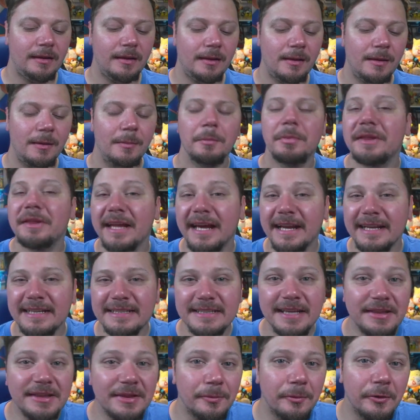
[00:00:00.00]
But that is
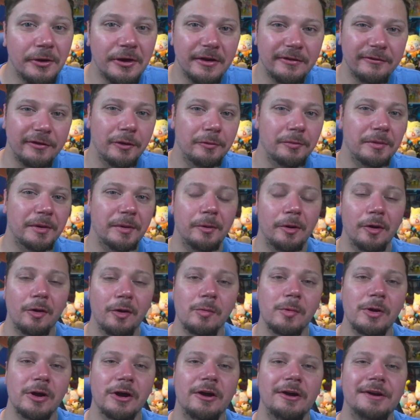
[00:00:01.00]
not the point of opening
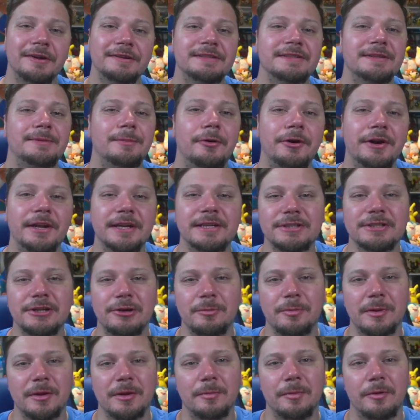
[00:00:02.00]
Pokemon cards. The point is
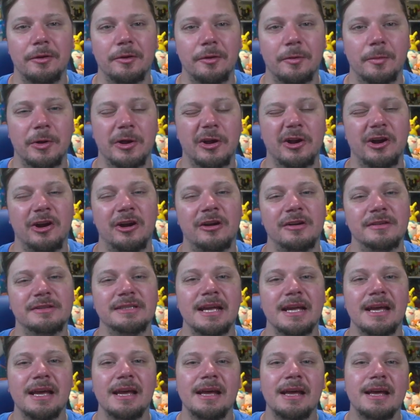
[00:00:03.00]
opening Pokemon cards
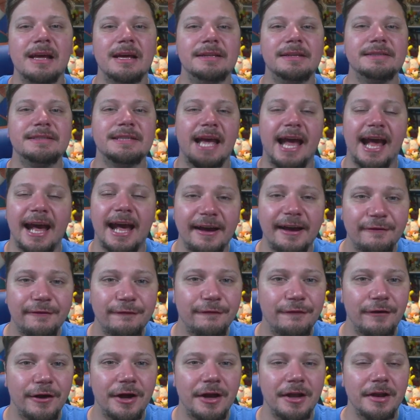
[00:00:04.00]
to have
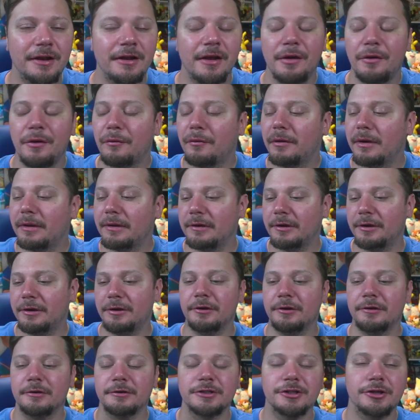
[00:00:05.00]
fun, whether
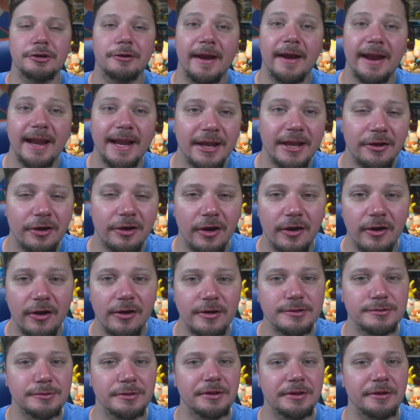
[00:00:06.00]
you're trading
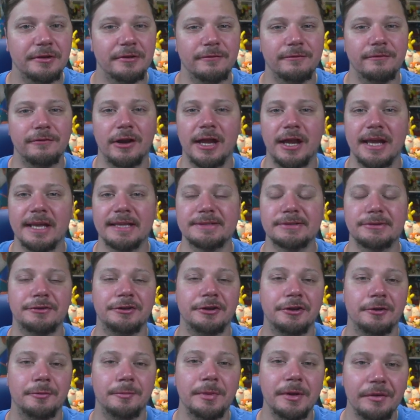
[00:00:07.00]
cards with your friends or
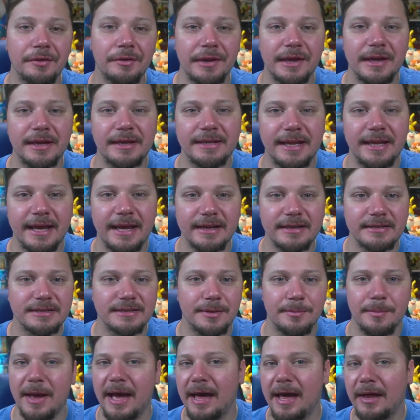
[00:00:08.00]
you're building a deck to
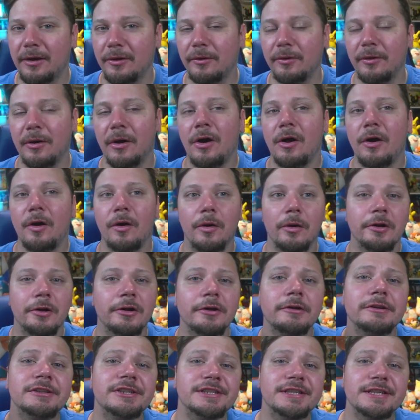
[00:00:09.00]
battle or
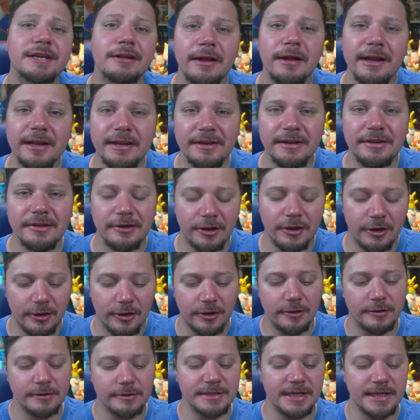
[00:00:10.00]
you're just collecting the
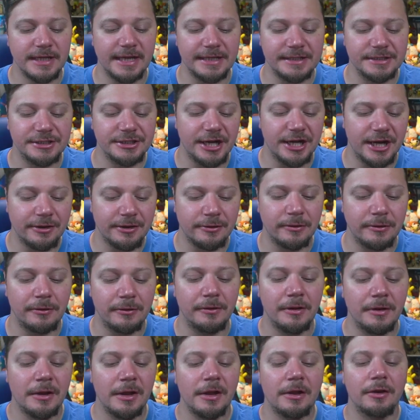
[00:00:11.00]
cards in
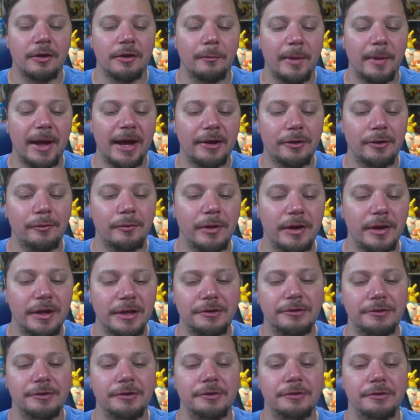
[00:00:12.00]
general. No matter what
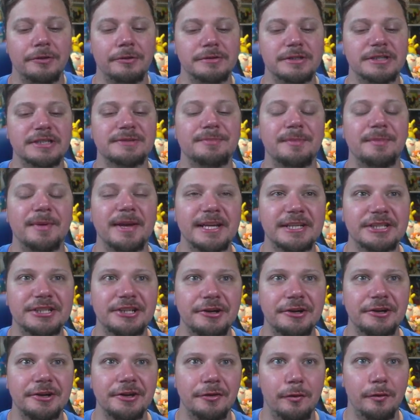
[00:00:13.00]
you do, just make
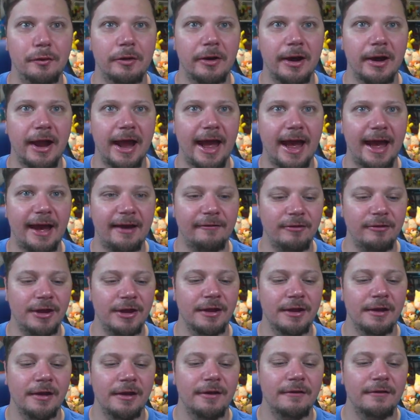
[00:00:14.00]
sure you are
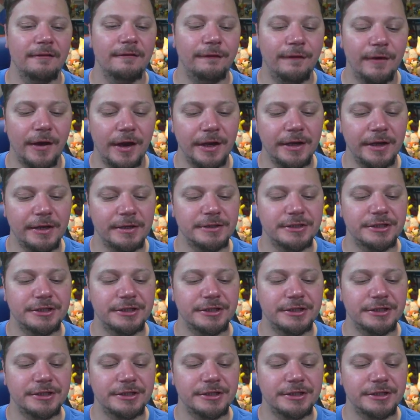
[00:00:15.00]
having fun.